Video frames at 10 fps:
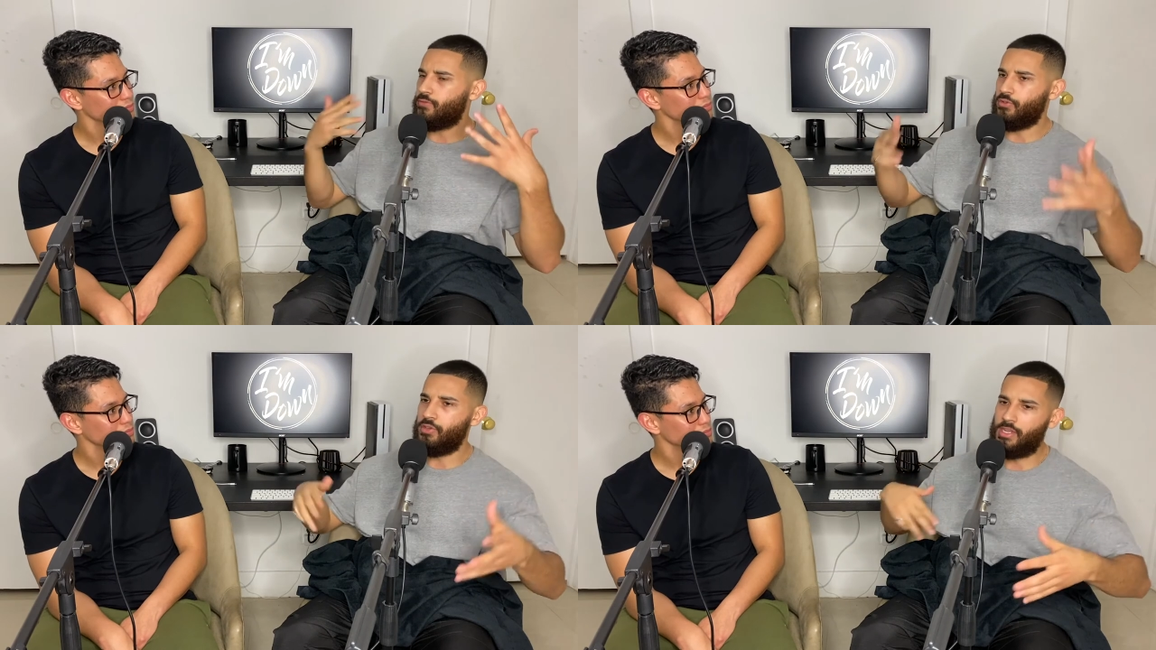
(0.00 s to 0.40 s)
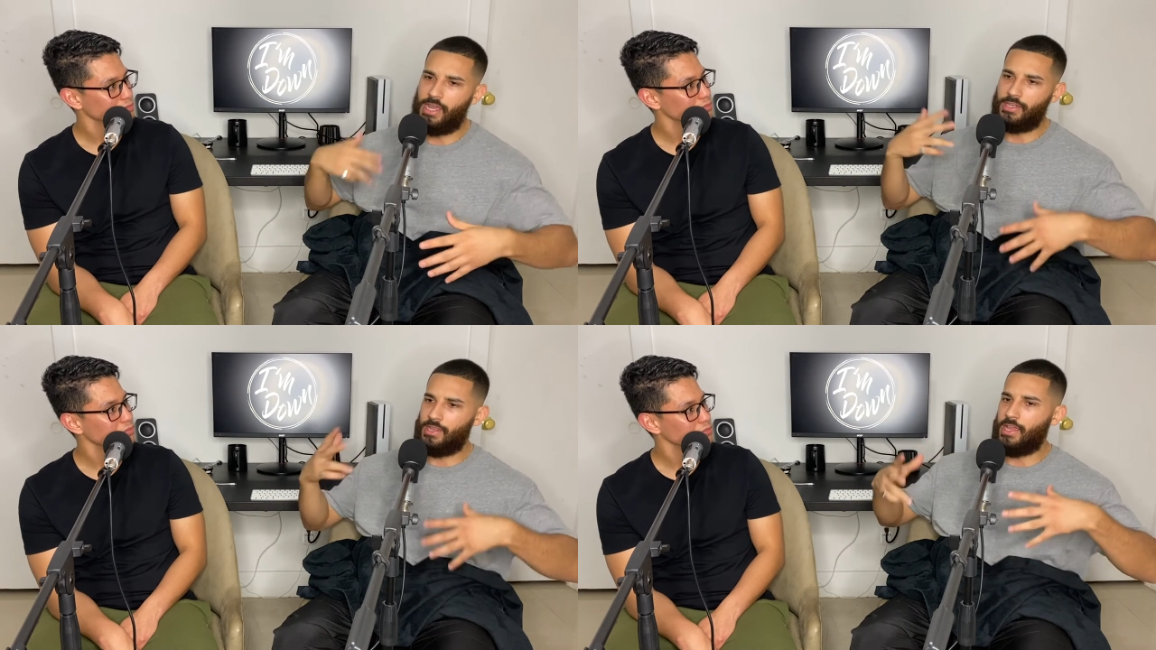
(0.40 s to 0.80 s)
Speaker 1: for you to kind of
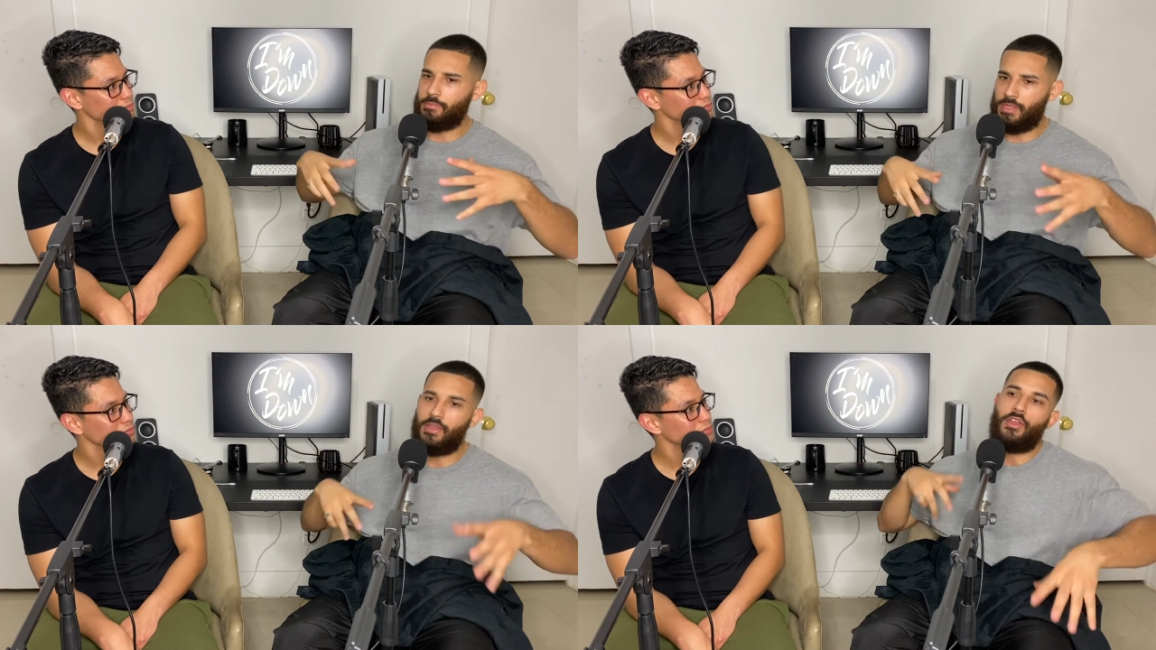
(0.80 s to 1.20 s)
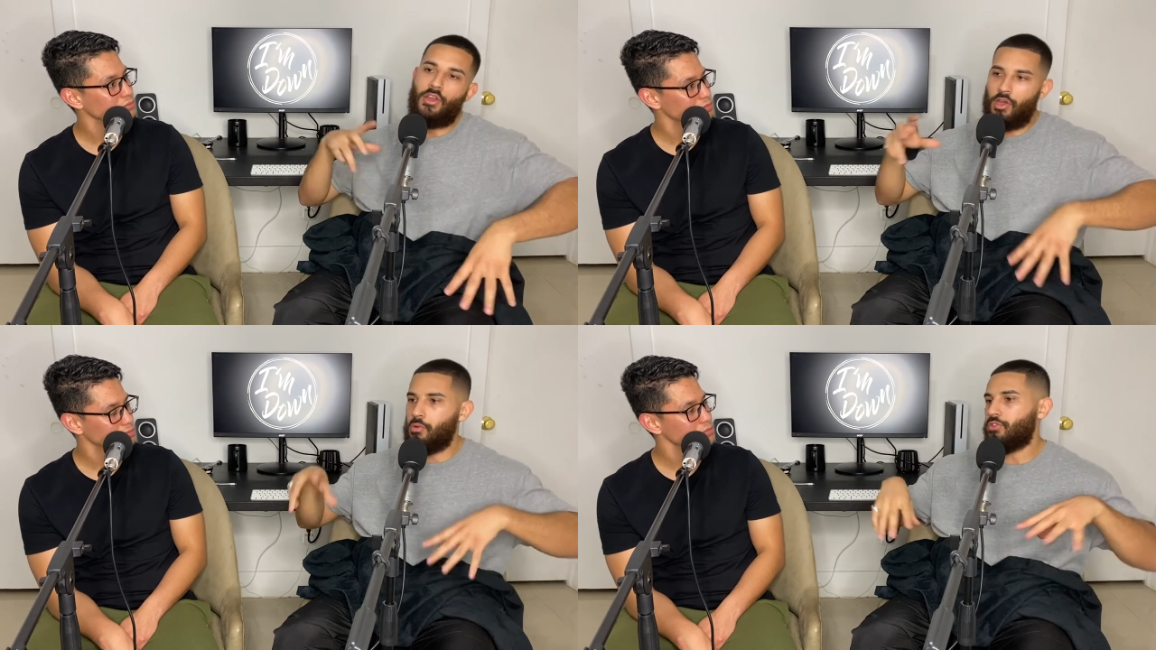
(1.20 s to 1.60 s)
like be like, mm-hmm. oh
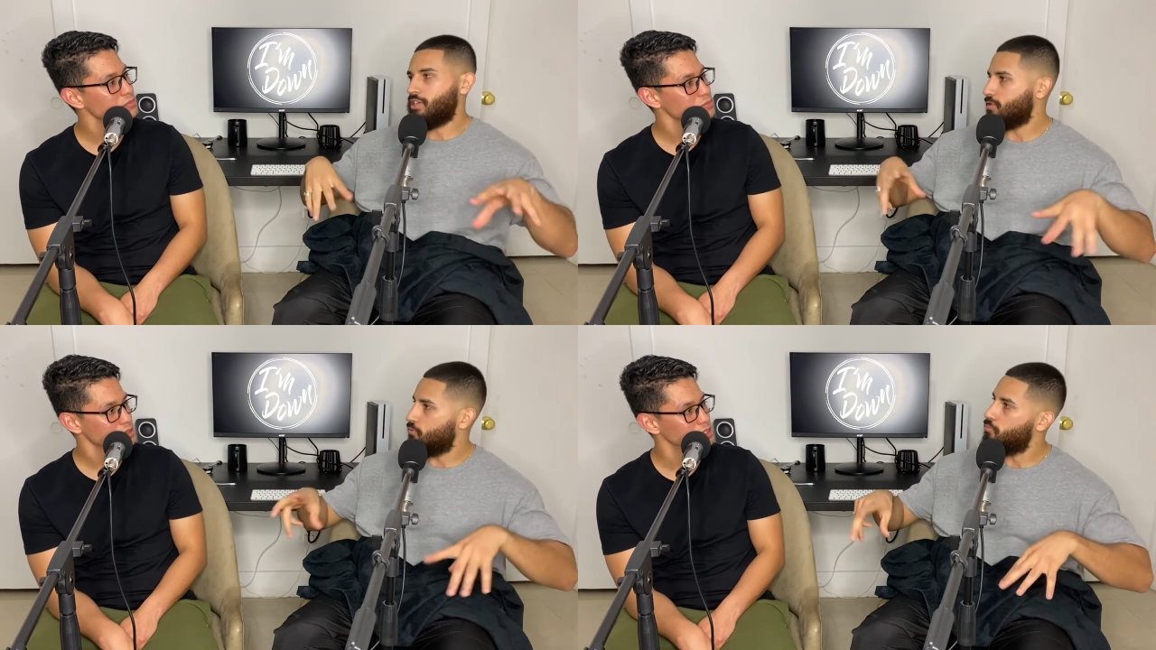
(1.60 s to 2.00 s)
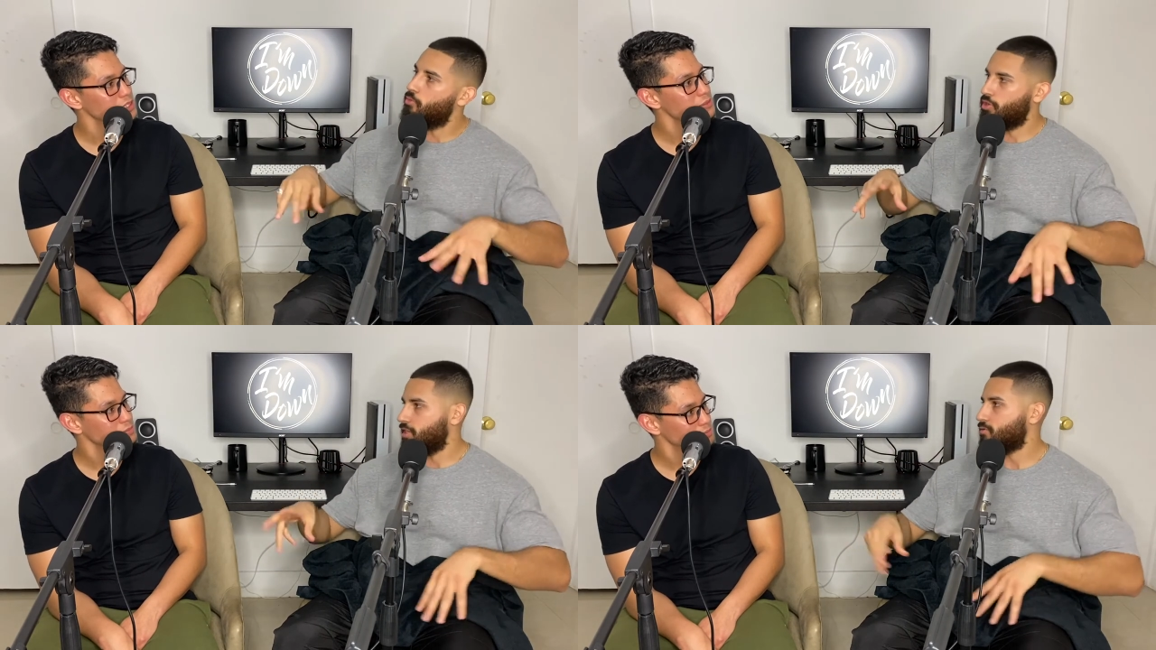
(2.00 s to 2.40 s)
well, mm-hmm. this is yeah. more or
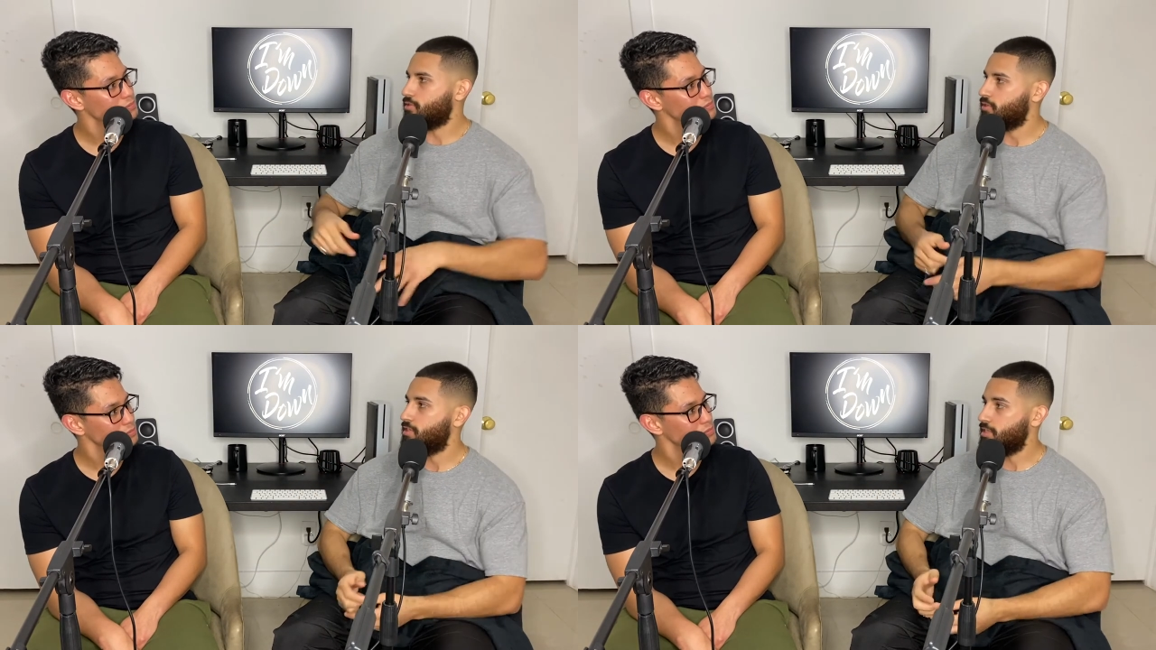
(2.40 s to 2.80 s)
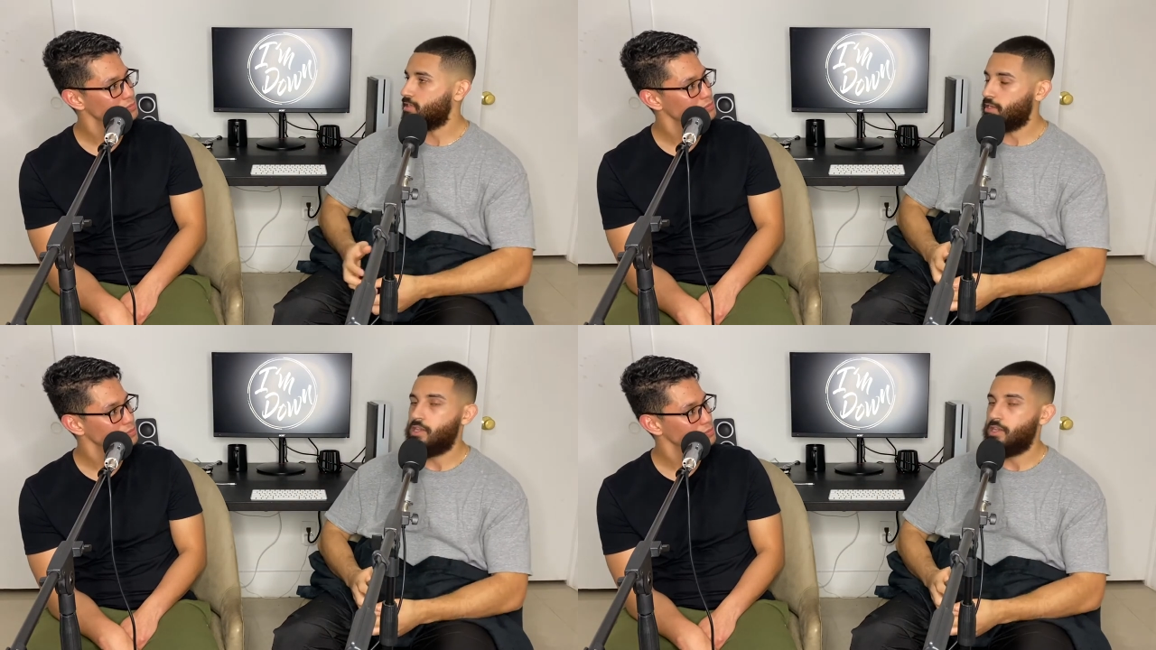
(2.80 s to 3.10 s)
less what's gonna taste like.